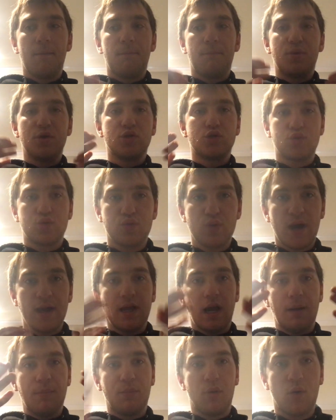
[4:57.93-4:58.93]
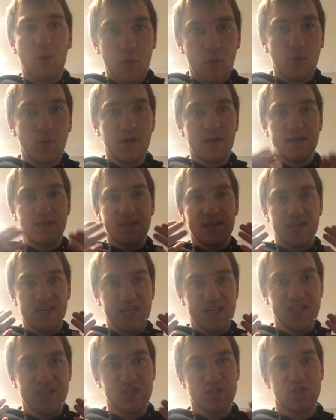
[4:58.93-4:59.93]
portray a point
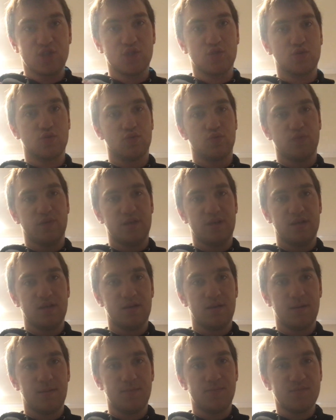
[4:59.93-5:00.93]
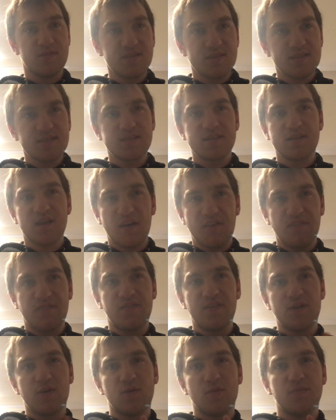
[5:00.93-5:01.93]
in the story. This isn't a
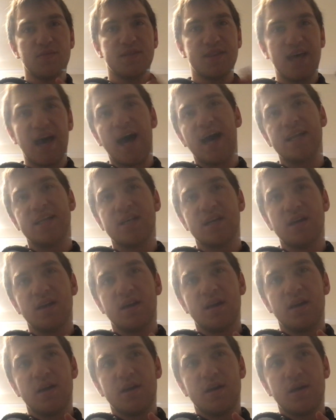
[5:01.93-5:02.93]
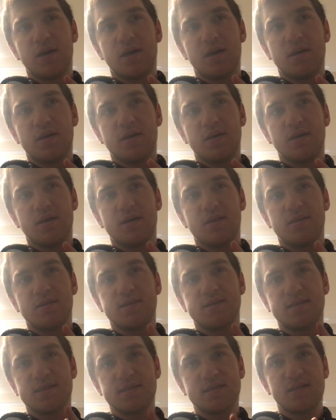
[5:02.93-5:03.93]
film that
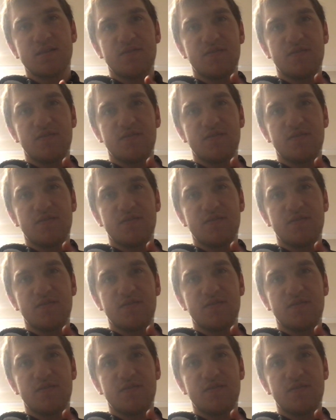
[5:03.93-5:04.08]
is